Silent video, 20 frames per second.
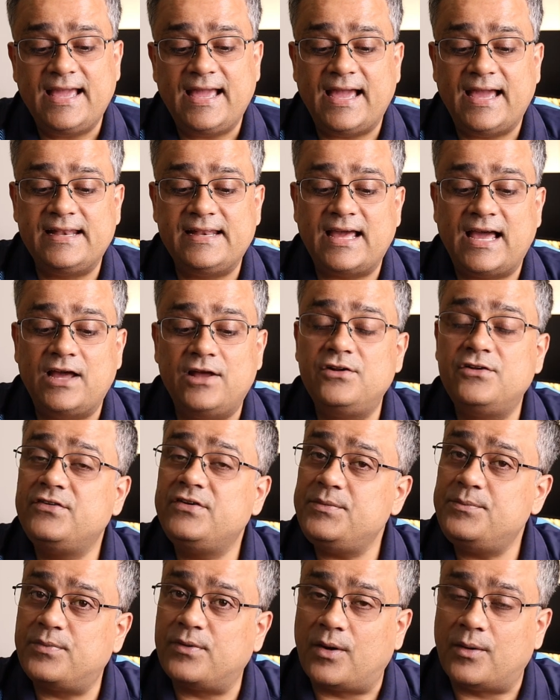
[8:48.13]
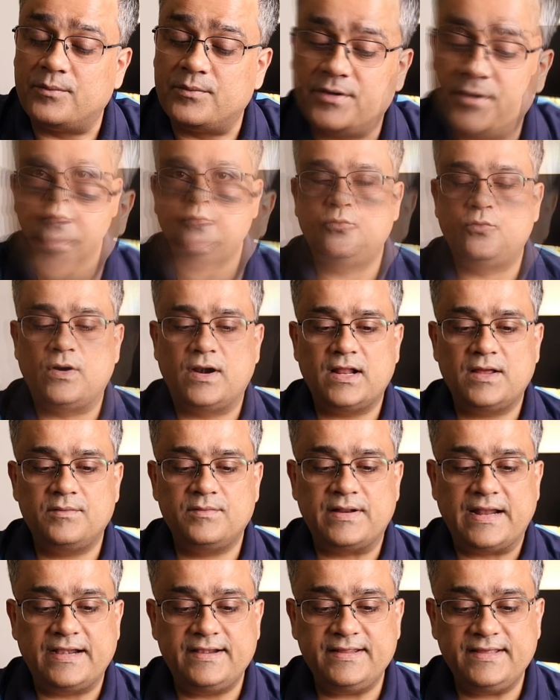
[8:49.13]
and I'll reprompt. What I'm
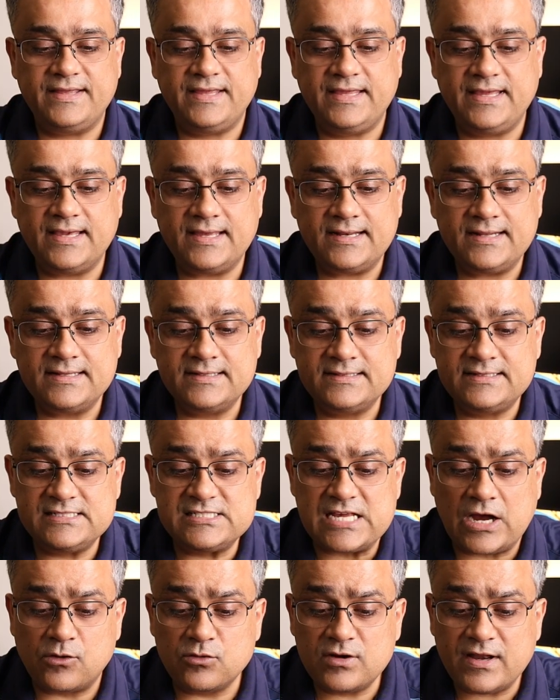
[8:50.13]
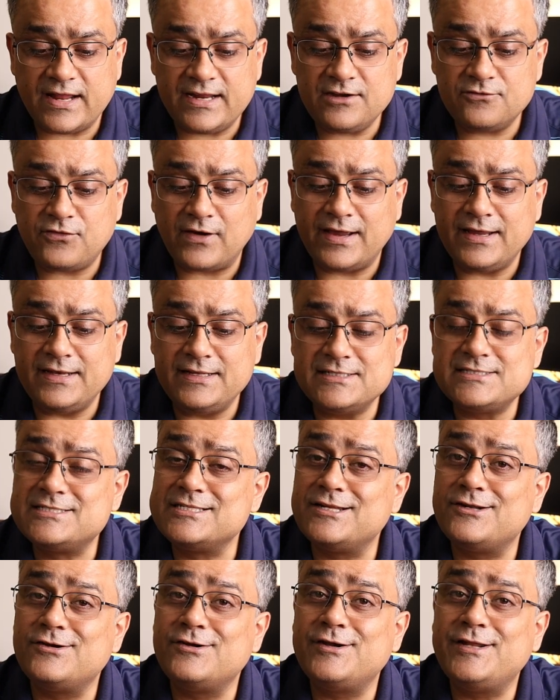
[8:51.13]
writing here, this outline file is
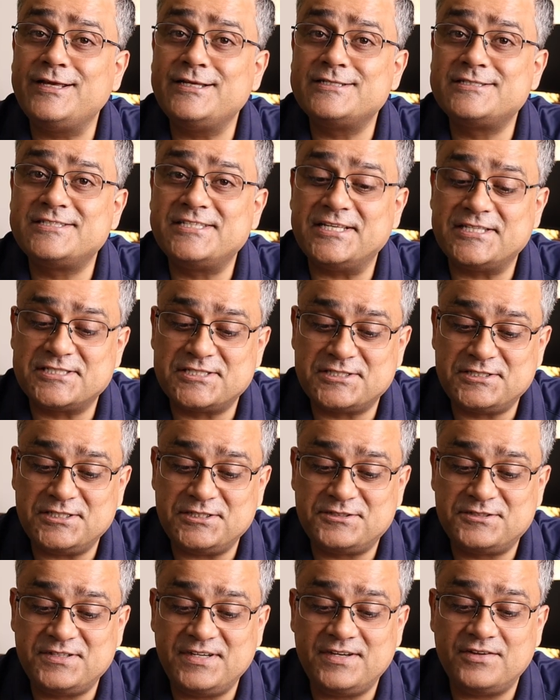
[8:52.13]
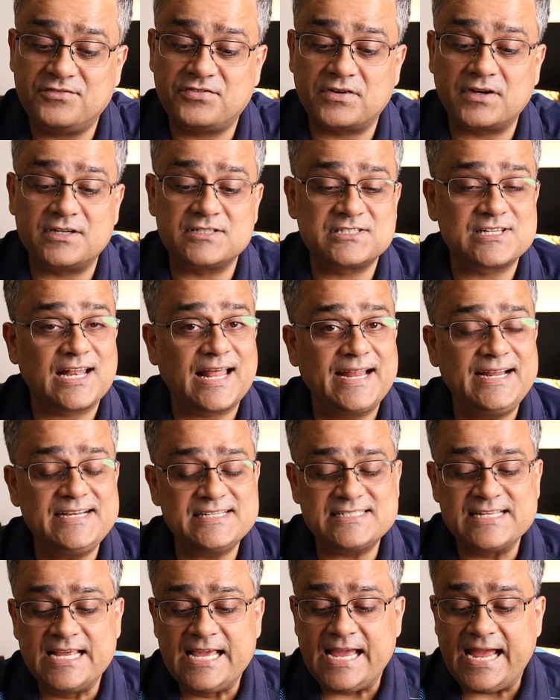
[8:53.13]
generating 63 different
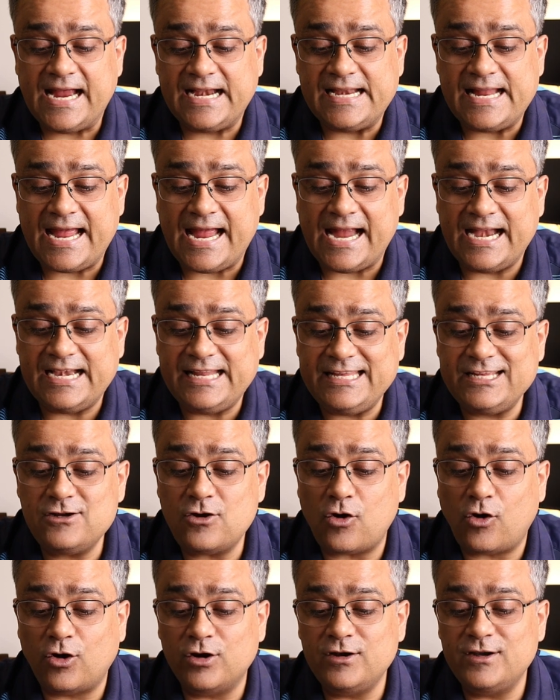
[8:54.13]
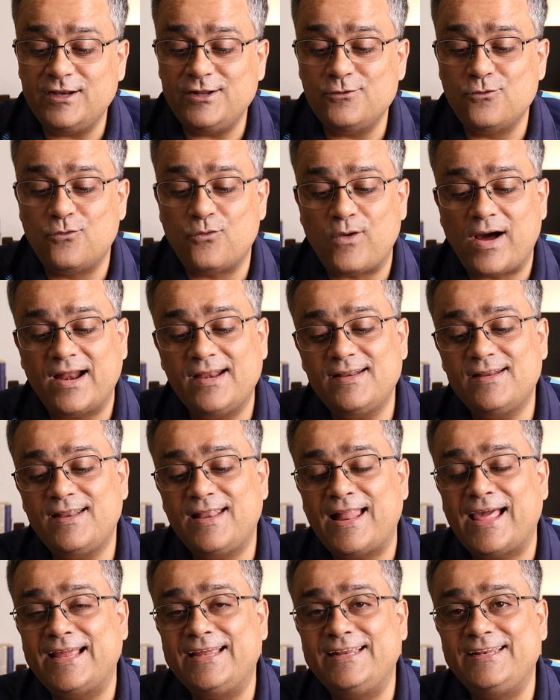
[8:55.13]
slides and adding only one
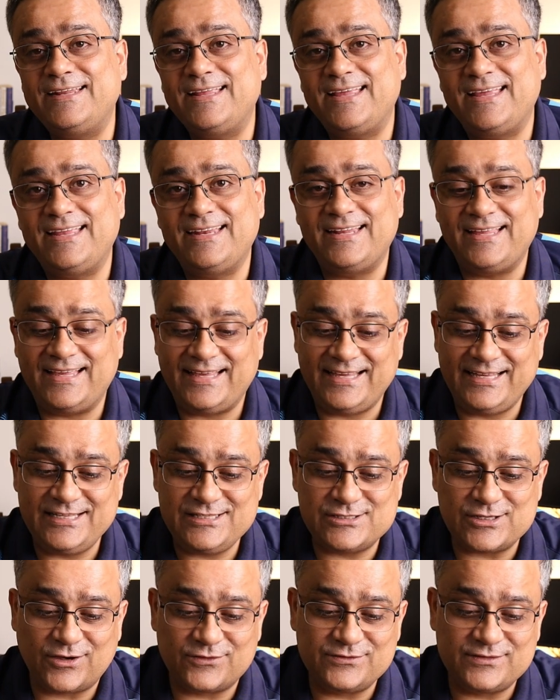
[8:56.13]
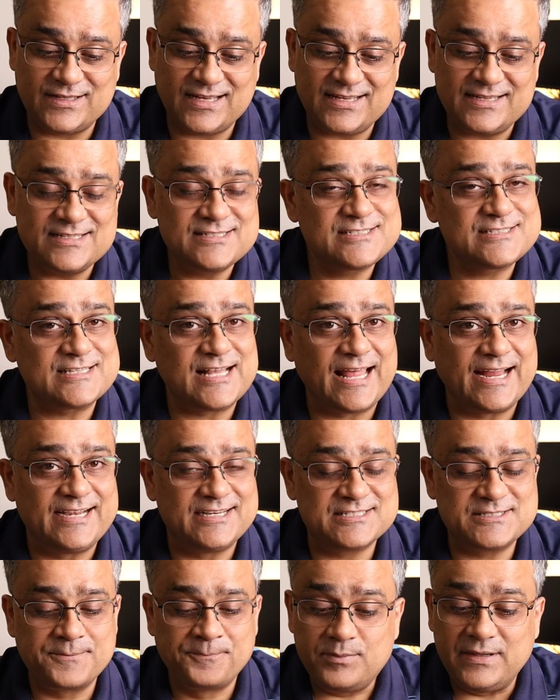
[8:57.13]
line in each of the
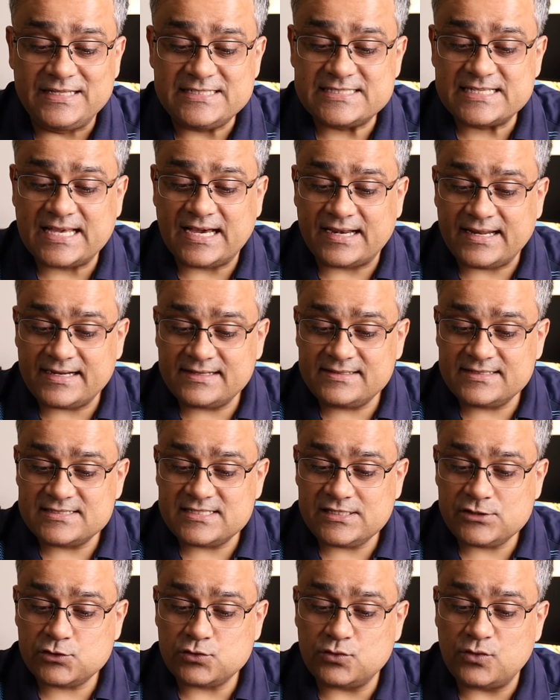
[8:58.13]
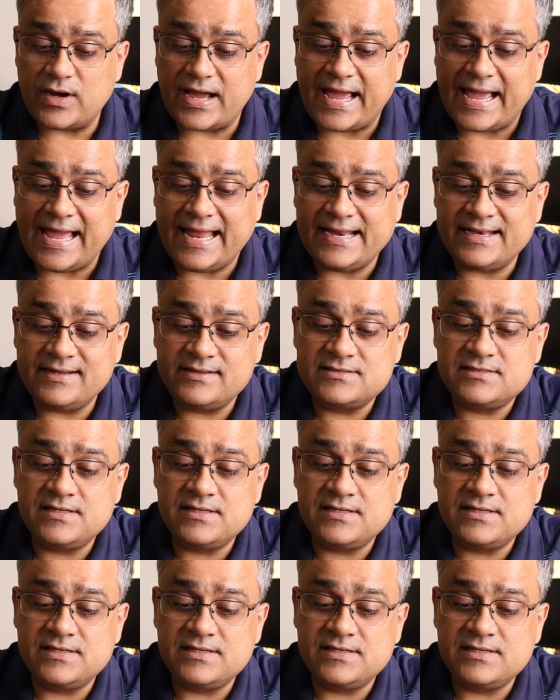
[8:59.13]
slides. Please correct this issue and